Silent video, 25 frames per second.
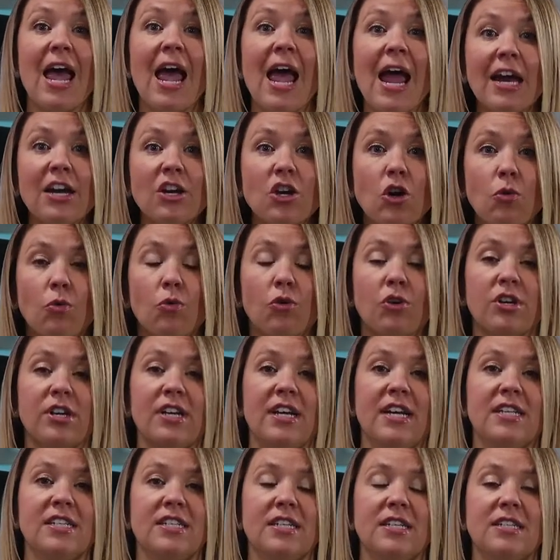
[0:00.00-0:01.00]
and
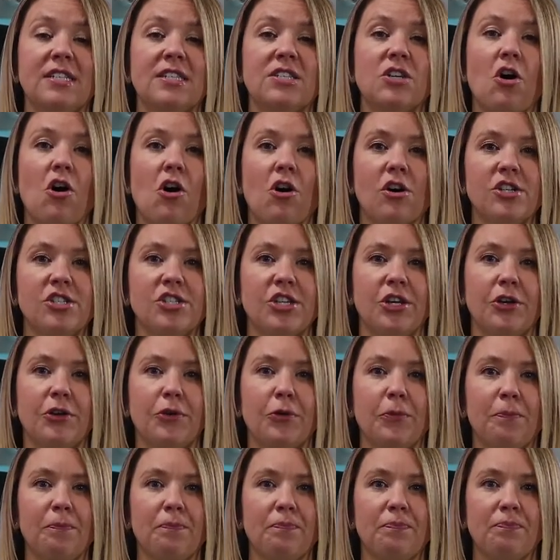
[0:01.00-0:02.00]
coordinators are too.